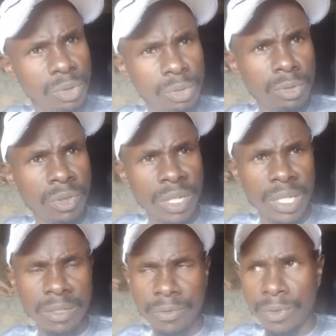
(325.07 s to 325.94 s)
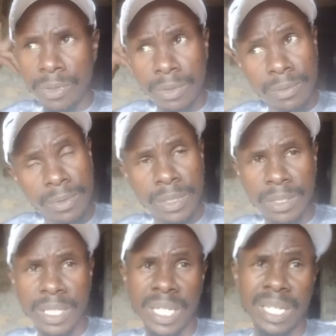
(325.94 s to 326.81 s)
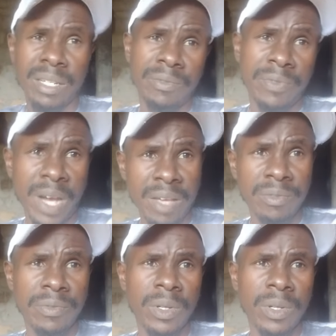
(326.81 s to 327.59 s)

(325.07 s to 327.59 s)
2, 3, 4, 5